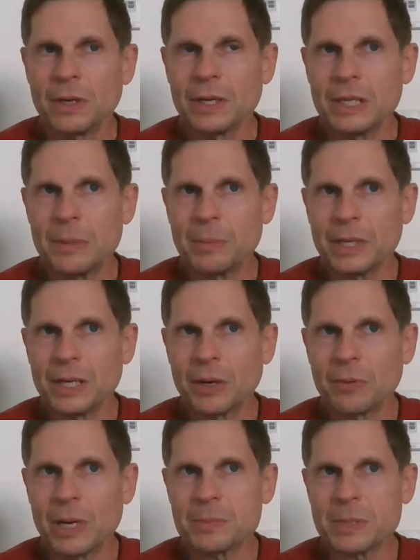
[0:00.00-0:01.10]
namely
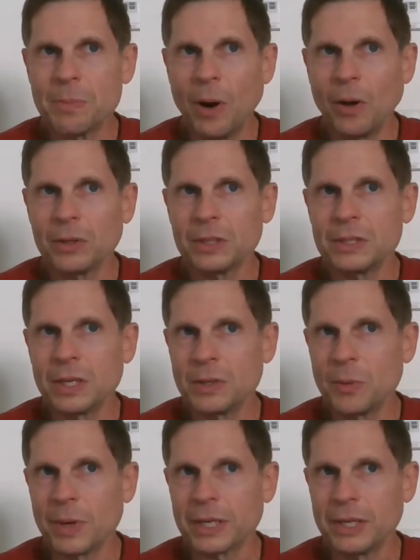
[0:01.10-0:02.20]
Ramsey Paul and
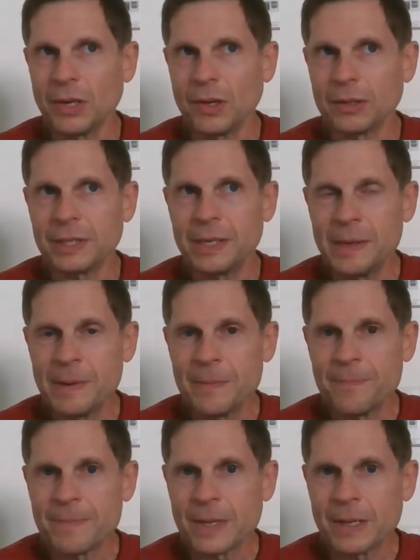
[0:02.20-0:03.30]
Noah Guild,
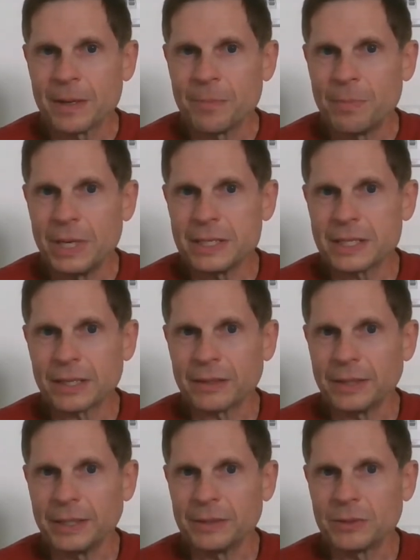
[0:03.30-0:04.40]

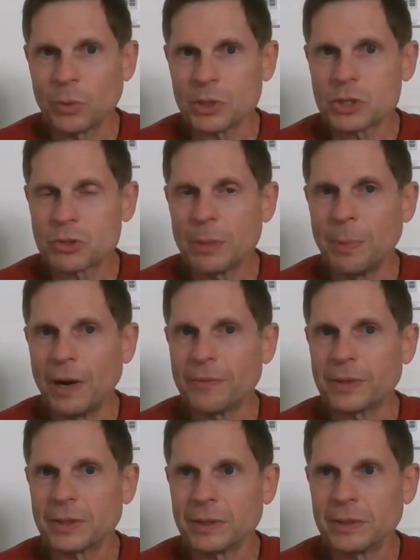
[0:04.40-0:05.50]
basically tore a strip off
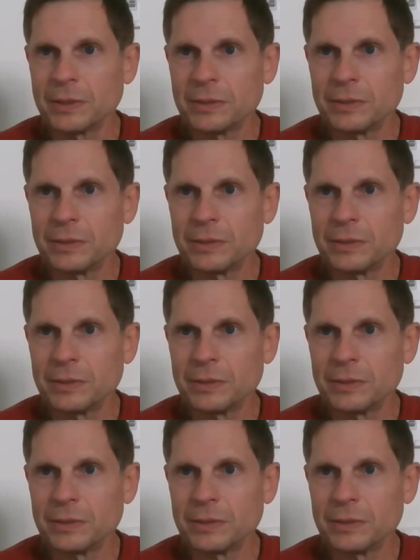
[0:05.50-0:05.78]
of her